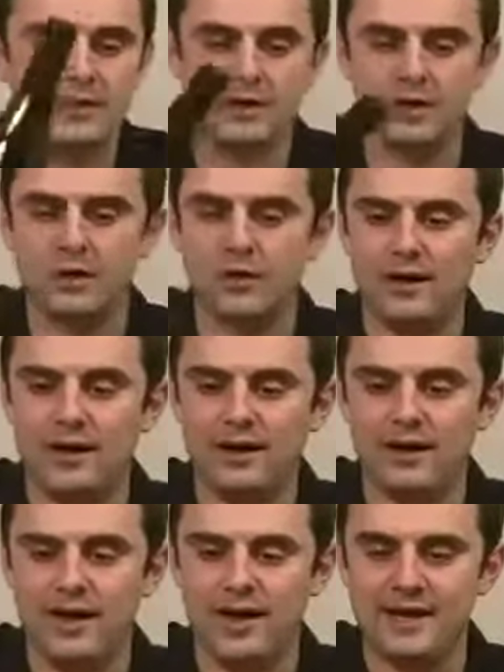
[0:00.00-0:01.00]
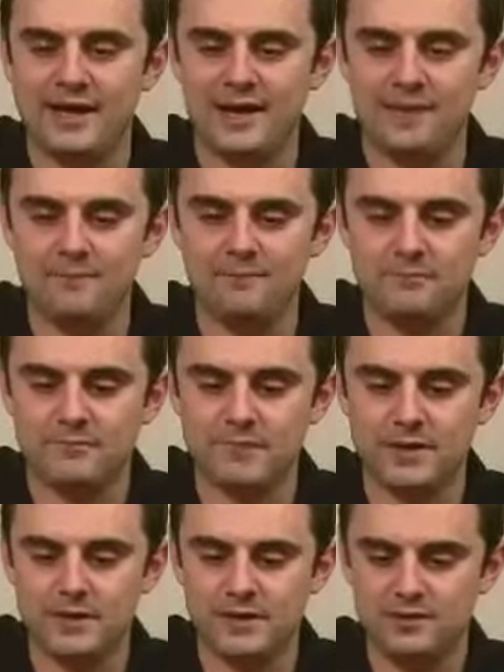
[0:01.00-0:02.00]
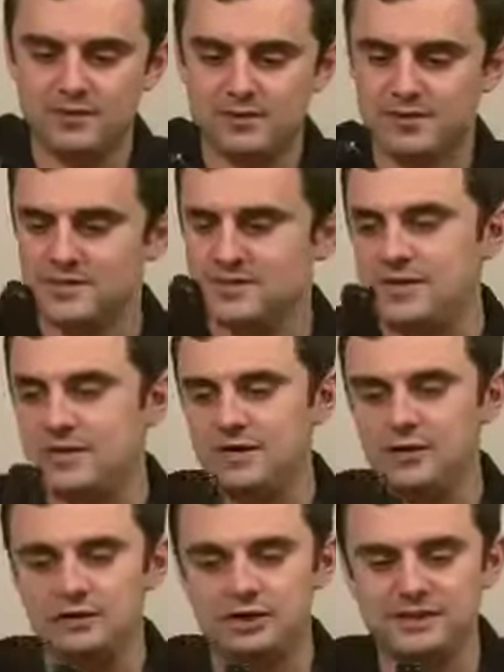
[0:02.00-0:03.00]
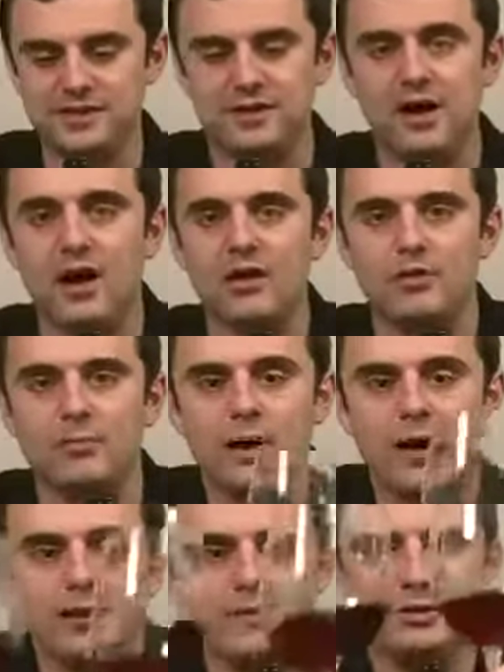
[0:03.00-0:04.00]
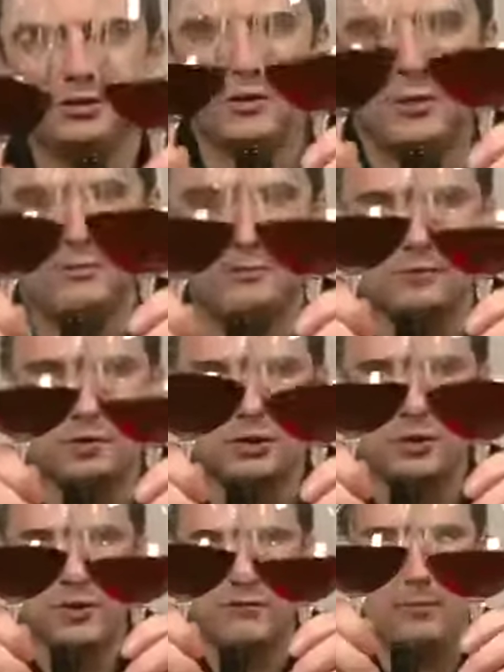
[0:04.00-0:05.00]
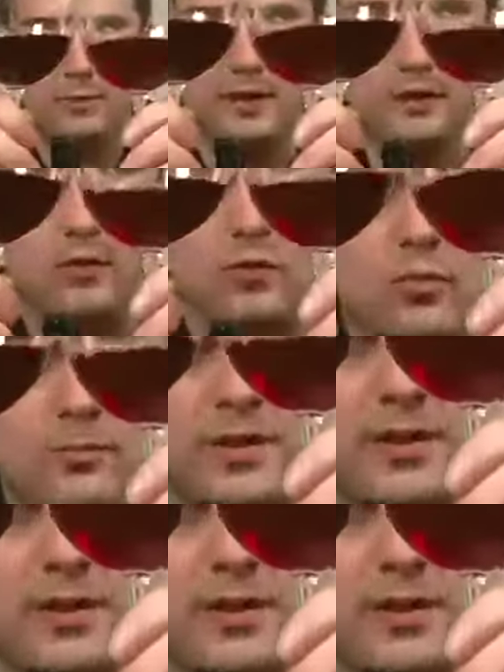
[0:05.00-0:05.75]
you know, I, I uh, can see it here just in color, Mont. Just want to show everybody at home.